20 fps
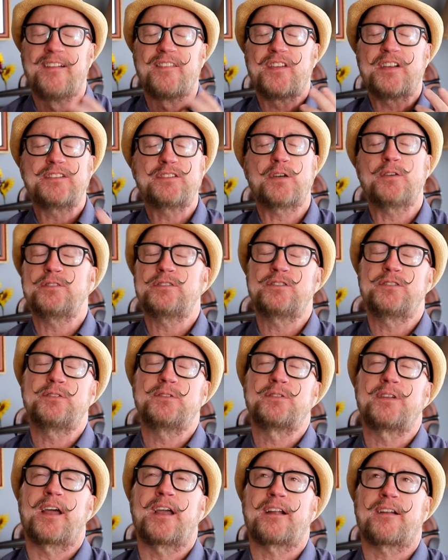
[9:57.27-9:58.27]
this goes
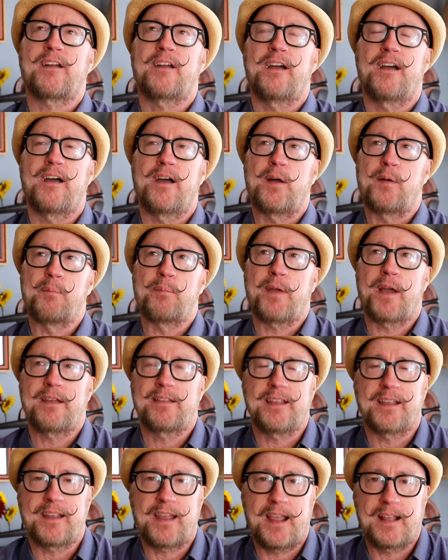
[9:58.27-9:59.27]
to like I
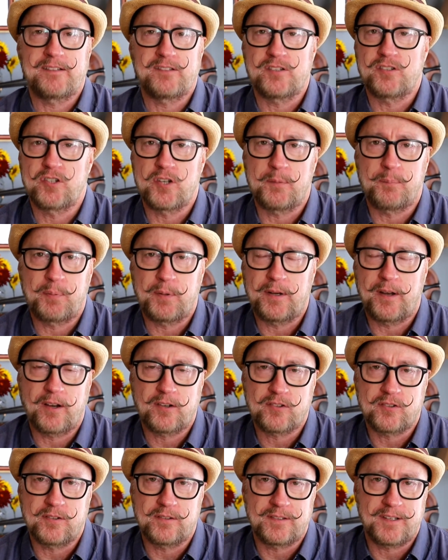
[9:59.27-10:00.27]
think Hanson Chien
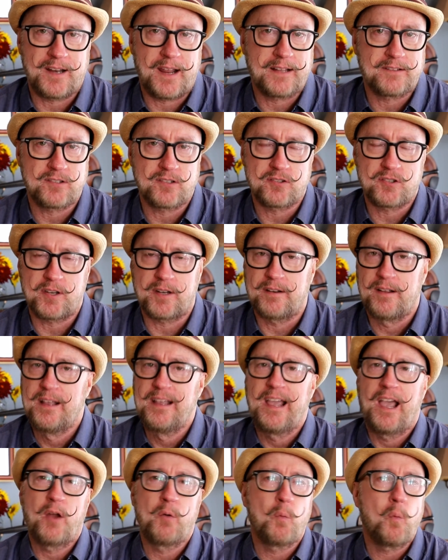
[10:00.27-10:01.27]
Productions and Hanson Chien,
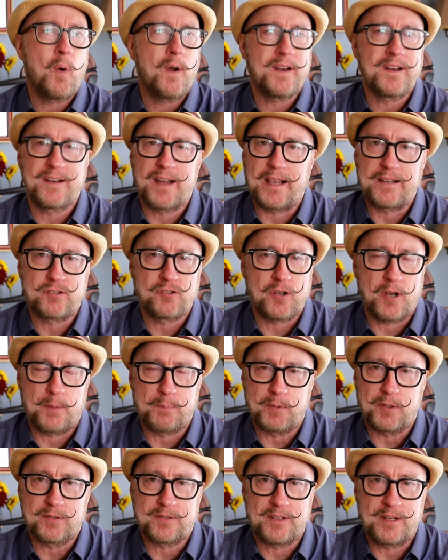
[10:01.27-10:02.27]
and what a nice
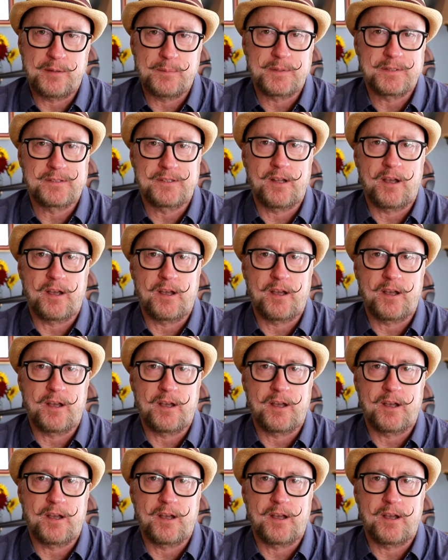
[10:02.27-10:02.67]
job your team has